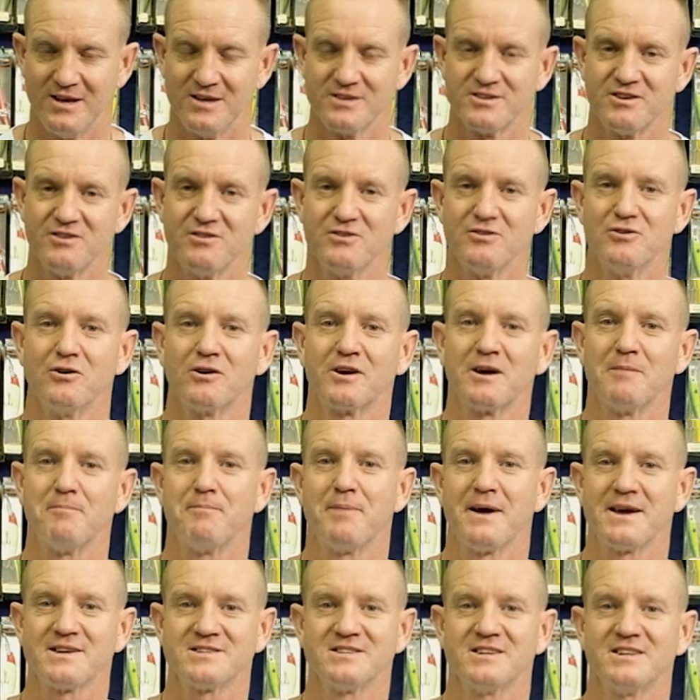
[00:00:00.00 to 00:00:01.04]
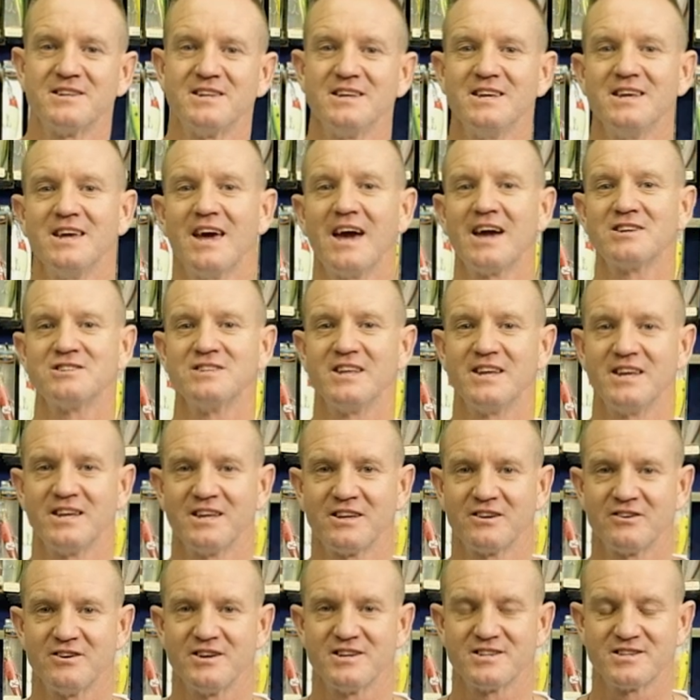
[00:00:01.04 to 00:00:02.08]
So your capacity actually
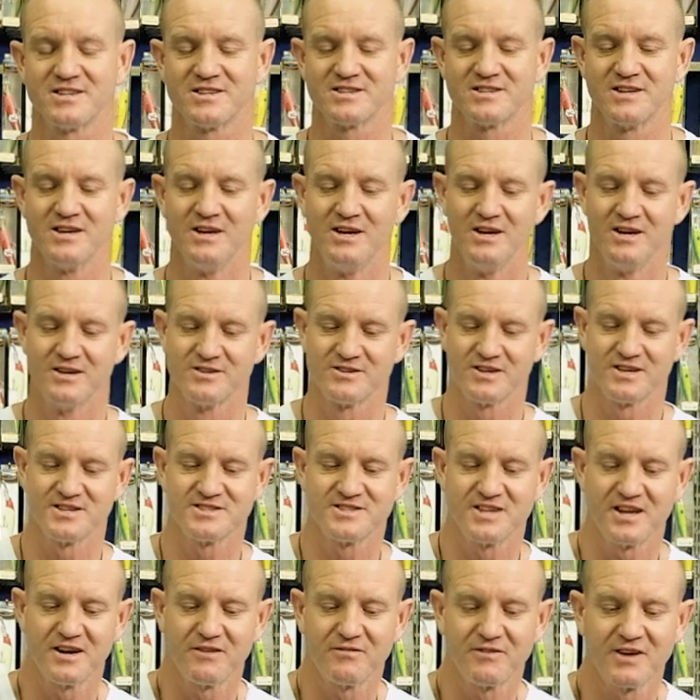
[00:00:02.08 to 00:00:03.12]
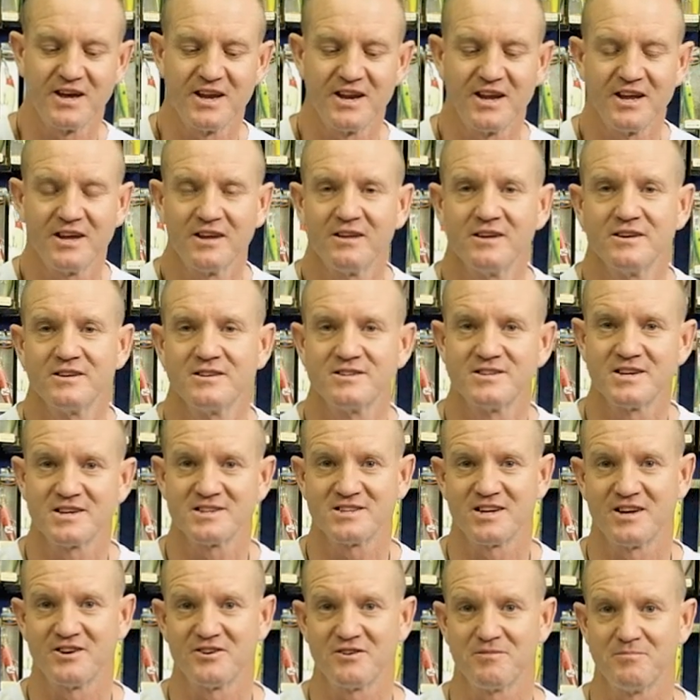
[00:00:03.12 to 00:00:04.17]
increases. So instead of getting
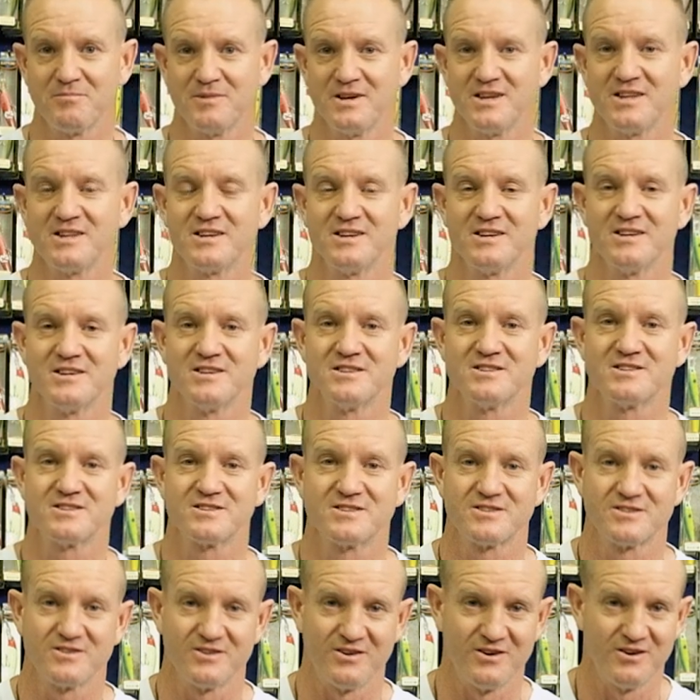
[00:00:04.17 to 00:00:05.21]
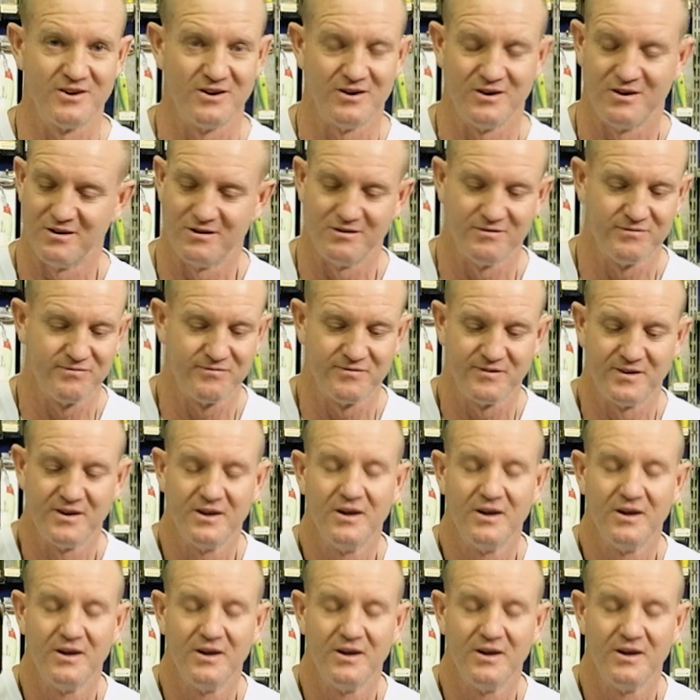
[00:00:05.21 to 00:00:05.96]
six hundred meters of